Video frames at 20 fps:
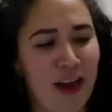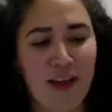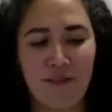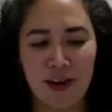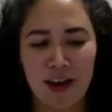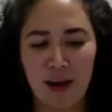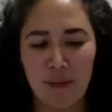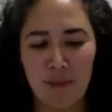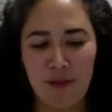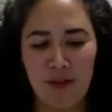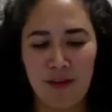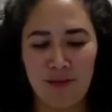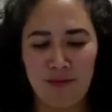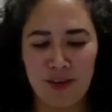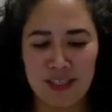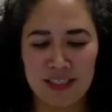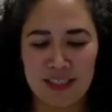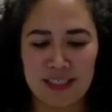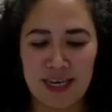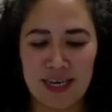I have a couple of
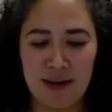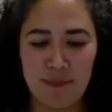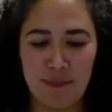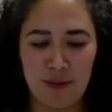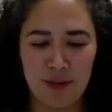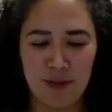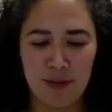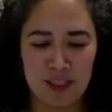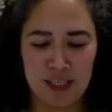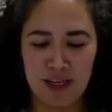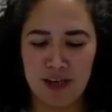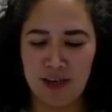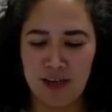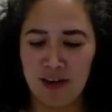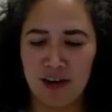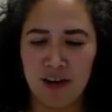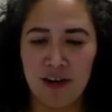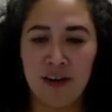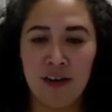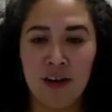examples
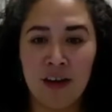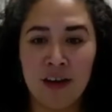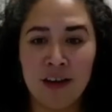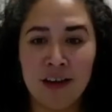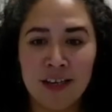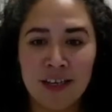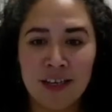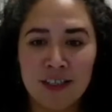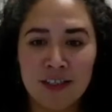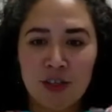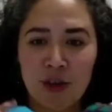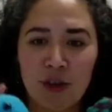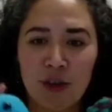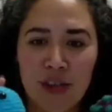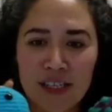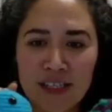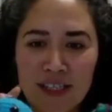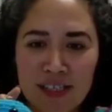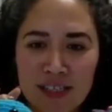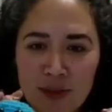here. So
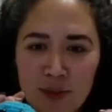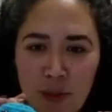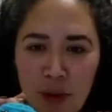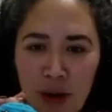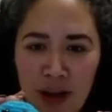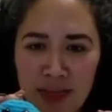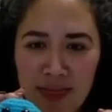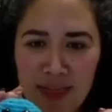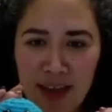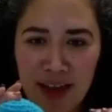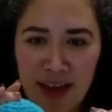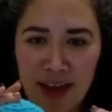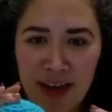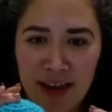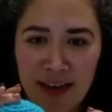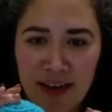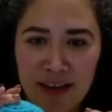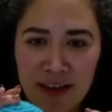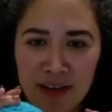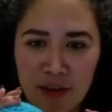this is what
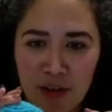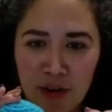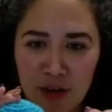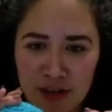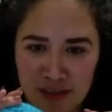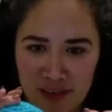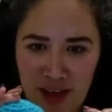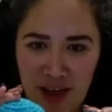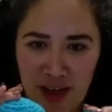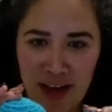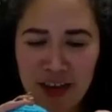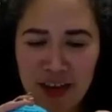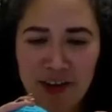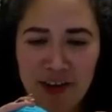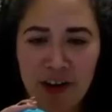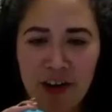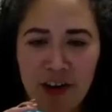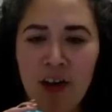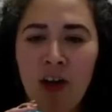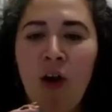they look like.
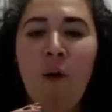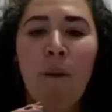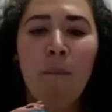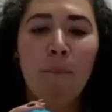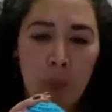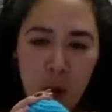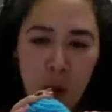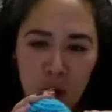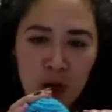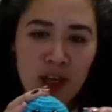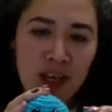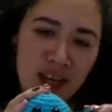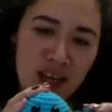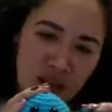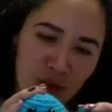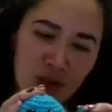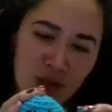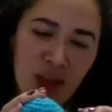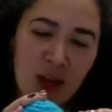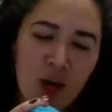They're more
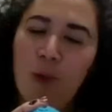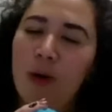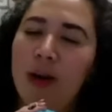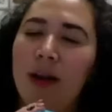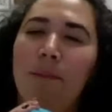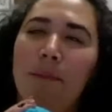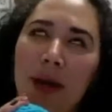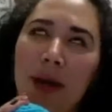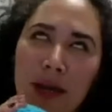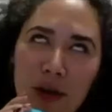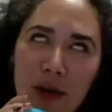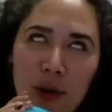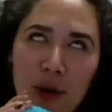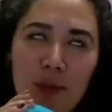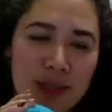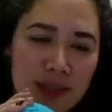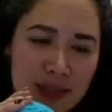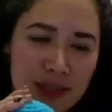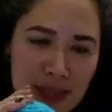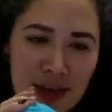cute than what a
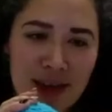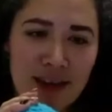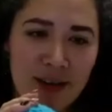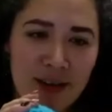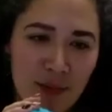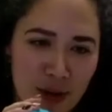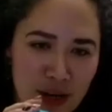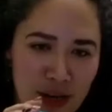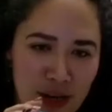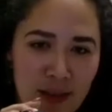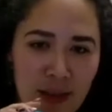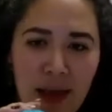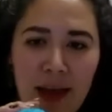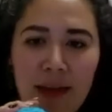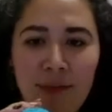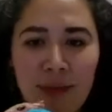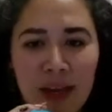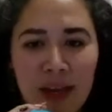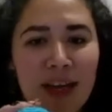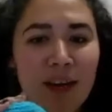microbe is like in real
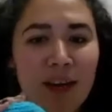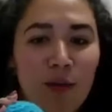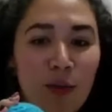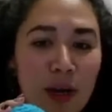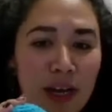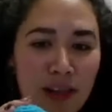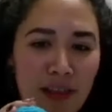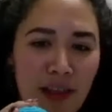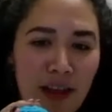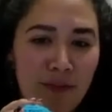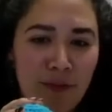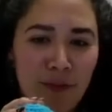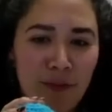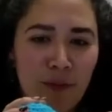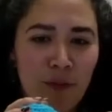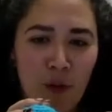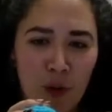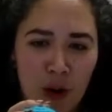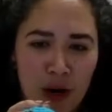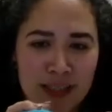life. Like in real life,
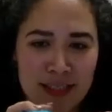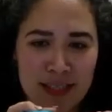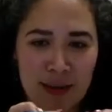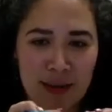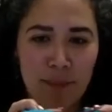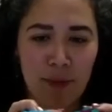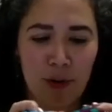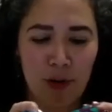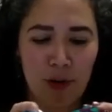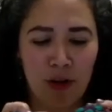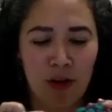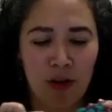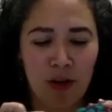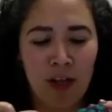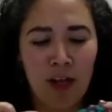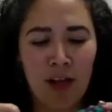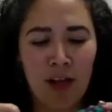for example,